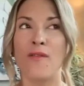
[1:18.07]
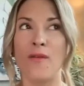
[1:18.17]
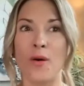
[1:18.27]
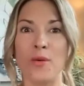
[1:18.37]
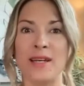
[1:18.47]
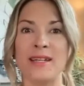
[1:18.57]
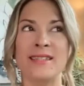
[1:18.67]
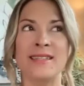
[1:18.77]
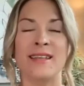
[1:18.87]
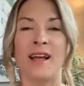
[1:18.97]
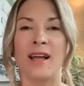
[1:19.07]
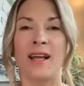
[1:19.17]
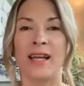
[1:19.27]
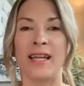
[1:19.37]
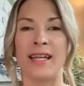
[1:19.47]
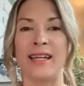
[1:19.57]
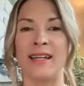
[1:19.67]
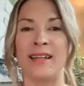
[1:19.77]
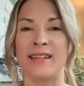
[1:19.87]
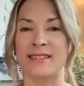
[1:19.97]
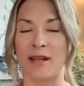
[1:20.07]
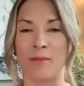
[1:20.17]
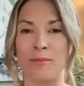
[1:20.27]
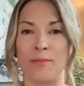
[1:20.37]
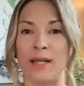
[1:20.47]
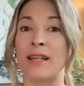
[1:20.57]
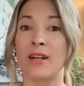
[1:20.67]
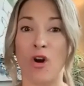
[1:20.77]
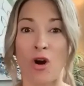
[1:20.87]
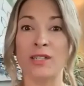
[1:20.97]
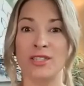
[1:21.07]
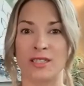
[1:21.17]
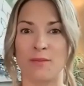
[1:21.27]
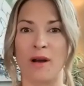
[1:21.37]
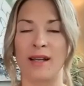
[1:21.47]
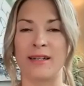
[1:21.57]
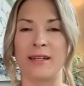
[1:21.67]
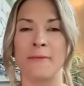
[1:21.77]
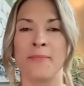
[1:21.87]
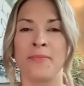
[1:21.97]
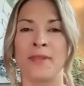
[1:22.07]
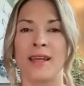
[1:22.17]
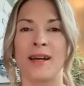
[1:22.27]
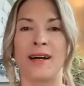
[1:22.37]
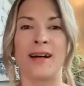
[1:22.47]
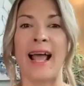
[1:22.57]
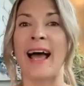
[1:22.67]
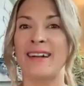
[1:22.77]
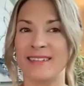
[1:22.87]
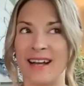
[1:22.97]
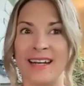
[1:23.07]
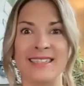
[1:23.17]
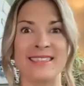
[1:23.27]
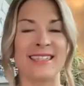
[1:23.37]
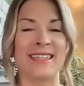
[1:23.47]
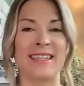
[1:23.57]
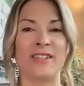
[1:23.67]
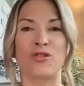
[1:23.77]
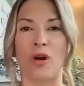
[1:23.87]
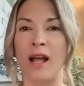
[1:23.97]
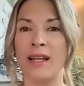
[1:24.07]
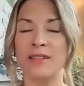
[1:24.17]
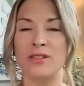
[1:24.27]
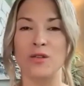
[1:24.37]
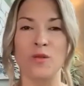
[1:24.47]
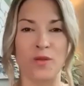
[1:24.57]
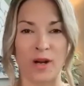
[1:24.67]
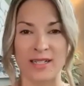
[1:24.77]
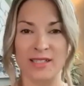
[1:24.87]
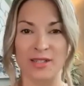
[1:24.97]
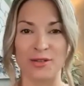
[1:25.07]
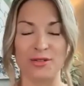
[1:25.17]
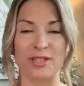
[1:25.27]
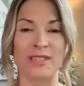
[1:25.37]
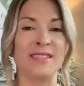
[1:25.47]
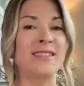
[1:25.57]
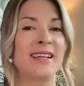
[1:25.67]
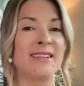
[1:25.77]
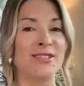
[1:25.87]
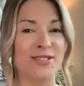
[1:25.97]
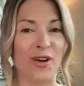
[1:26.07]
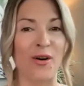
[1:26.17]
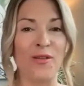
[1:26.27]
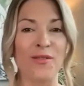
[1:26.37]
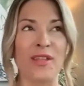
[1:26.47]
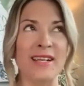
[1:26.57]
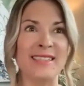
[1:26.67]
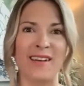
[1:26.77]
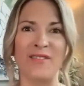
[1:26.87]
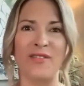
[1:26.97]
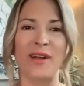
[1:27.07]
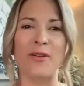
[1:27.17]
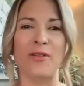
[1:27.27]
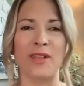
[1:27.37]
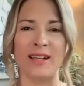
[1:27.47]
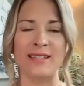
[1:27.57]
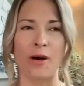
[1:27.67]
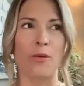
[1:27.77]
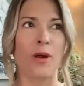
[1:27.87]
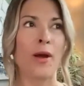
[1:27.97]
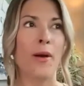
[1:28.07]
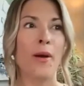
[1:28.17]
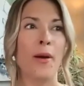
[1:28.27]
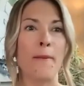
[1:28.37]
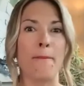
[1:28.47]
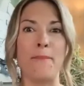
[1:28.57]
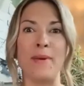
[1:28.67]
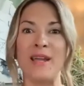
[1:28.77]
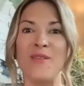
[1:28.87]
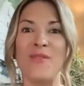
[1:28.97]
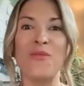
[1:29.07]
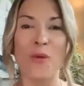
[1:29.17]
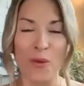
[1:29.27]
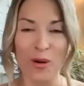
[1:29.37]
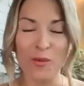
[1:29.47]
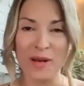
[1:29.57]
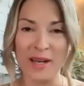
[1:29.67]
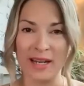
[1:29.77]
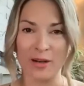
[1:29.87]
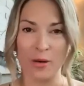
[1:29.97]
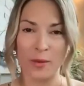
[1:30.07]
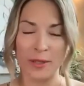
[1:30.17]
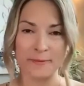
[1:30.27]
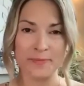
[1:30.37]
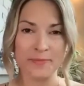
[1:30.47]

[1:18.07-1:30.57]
focus in the conscious mind, analyzing and trying to find solutions and solve things and figure things out before we get going.